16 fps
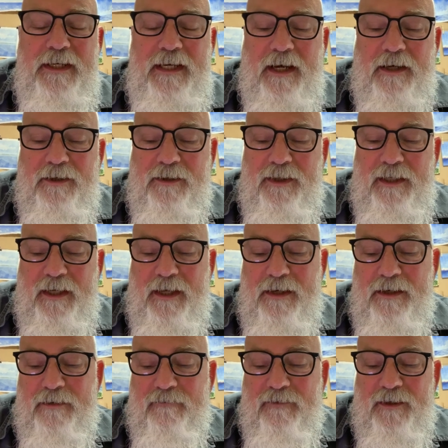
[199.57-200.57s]
down to the
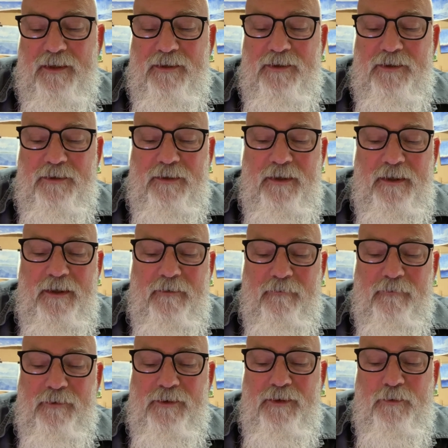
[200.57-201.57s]
end of this,
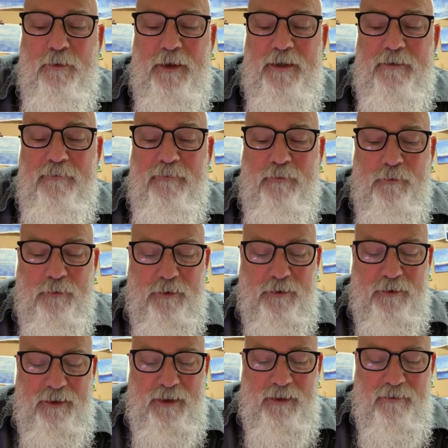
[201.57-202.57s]
verse 24,
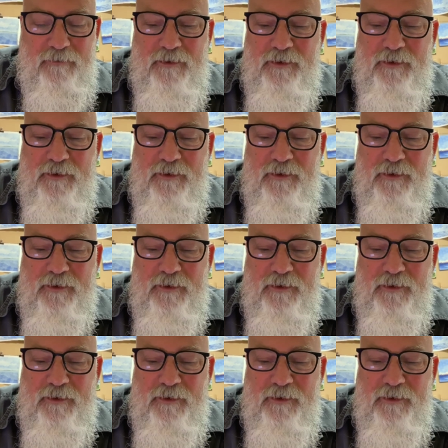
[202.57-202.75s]
the end of this